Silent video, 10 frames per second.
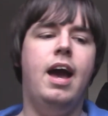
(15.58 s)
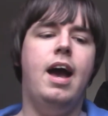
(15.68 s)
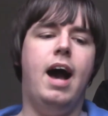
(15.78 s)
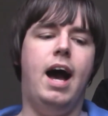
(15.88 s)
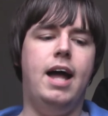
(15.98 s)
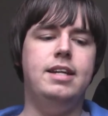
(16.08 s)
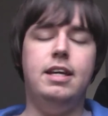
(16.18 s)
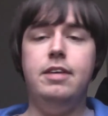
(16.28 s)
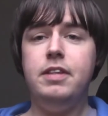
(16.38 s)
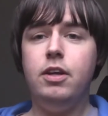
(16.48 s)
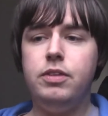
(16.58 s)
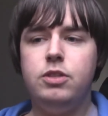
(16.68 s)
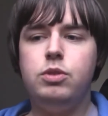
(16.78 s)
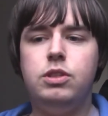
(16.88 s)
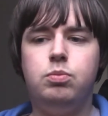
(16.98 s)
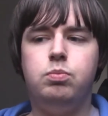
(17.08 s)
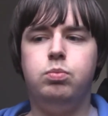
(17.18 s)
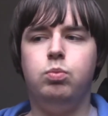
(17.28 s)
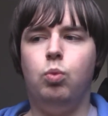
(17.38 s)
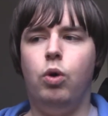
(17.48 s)
And even though this was
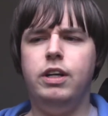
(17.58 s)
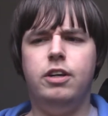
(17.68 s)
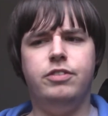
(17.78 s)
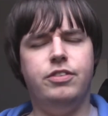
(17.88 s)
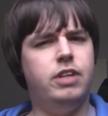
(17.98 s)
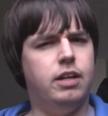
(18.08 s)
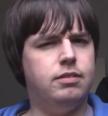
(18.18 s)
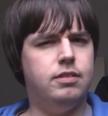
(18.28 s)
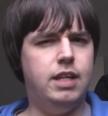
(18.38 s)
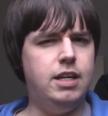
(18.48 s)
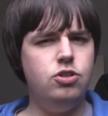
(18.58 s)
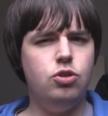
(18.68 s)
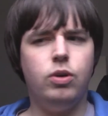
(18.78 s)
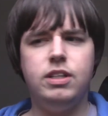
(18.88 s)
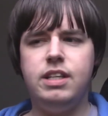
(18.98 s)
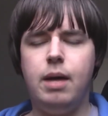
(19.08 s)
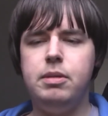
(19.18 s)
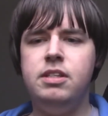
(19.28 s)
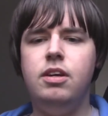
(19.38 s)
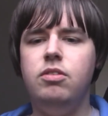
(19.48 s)
one of, if not the shortest
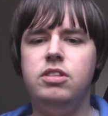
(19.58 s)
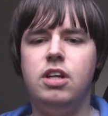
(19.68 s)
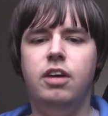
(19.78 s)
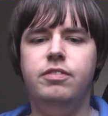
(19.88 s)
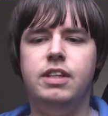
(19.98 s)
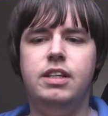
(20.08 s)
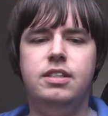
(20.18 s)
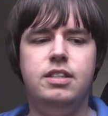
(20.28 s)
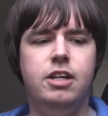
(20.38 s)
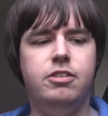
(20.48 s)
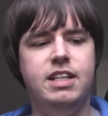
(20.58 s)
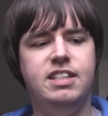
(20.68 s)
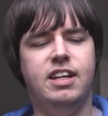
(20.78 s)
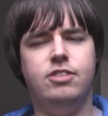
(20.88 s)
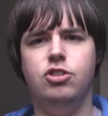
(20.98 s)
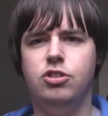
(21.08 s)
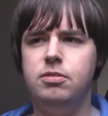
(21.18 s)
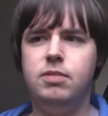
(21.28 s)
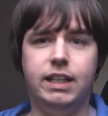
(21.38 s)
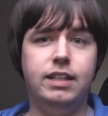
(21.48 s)
episodes of the series at
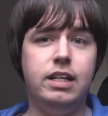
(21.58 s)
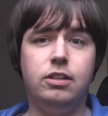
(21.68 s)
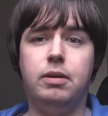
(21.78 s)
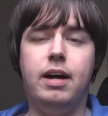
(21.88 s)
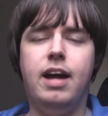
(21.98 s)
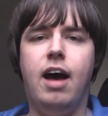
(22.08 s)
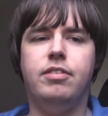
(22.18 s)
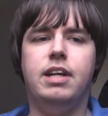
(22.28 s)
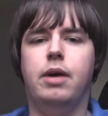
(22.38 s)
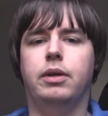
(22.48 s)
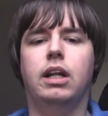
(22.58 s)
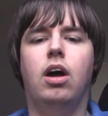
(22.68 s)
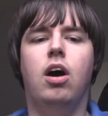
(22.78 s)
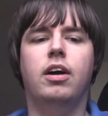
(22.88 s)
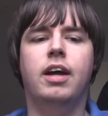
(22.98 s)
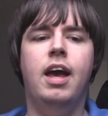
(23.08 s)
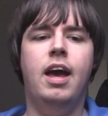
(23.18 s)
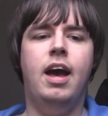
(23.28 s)
just like you know, around half an hour long,